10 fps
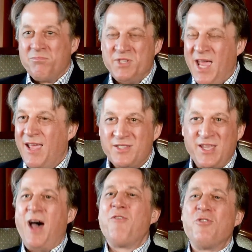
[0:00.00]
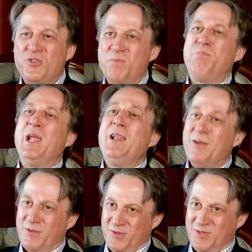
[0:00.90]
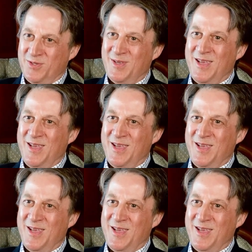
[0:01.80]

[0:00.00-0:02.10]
tens, hundreds of billions